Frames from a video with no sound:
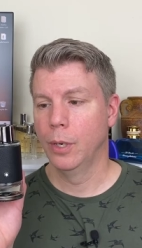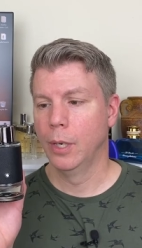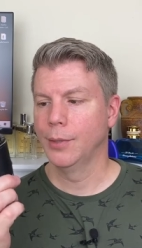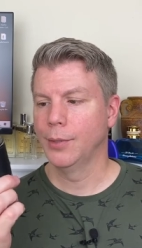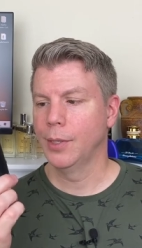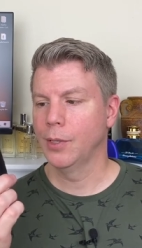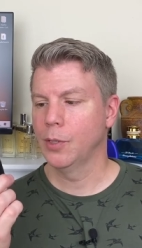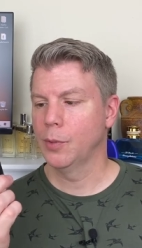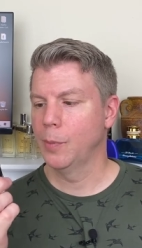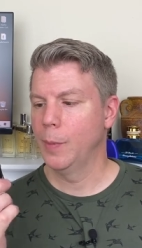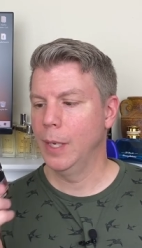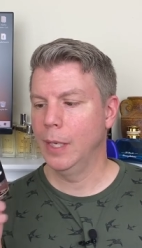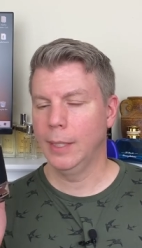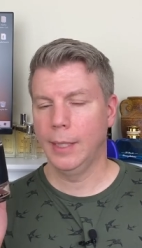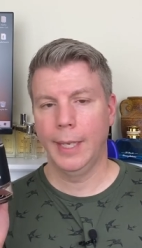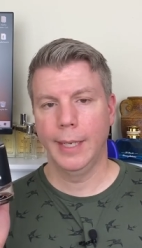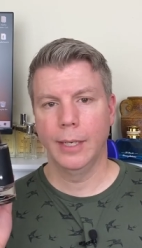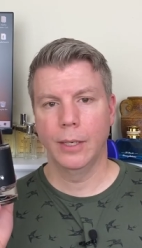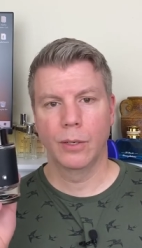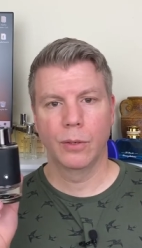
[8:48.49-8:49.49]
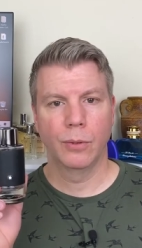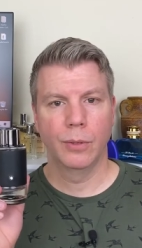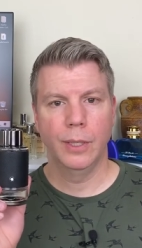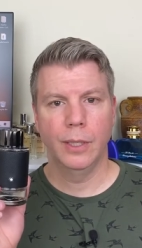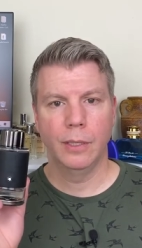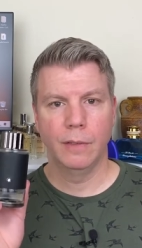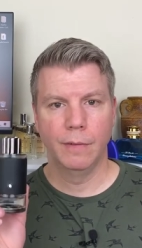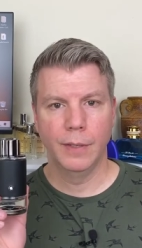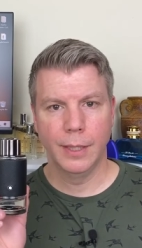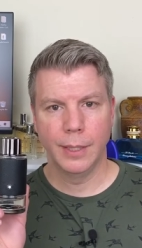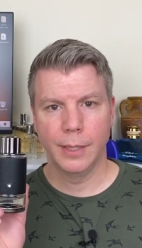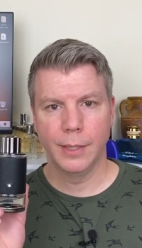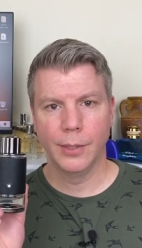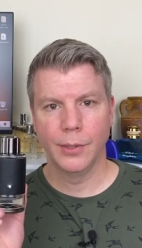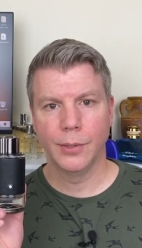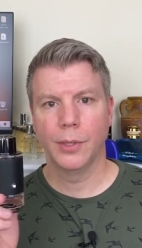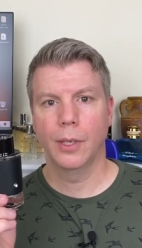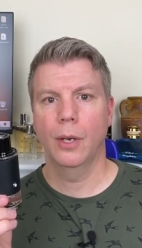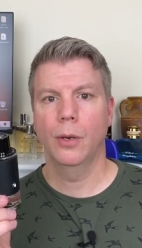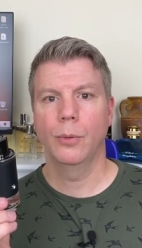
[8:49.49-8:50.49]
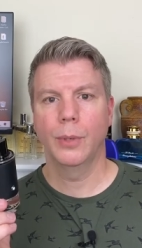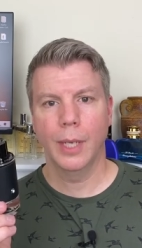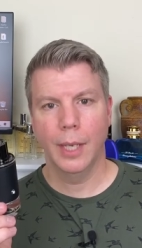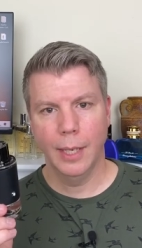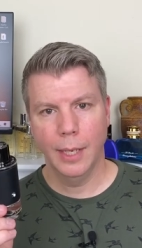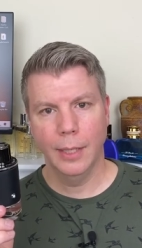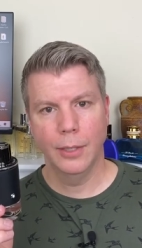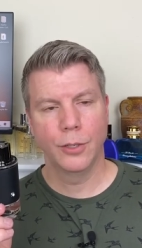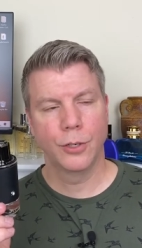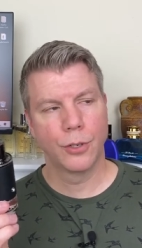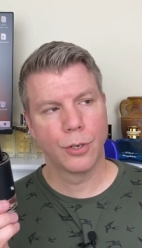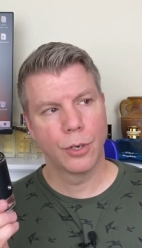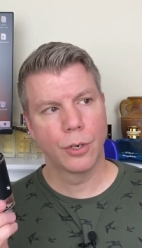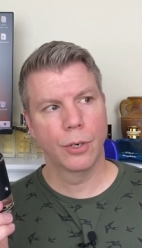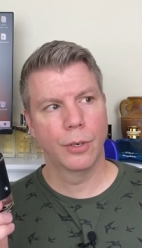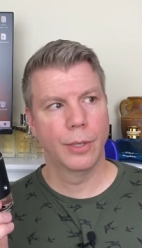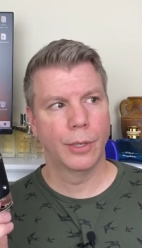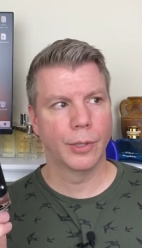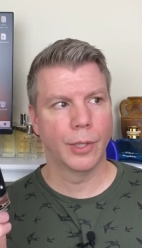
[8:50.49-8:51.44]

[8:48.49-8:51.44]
Does it smell like Creed Aventus? Okay, sure.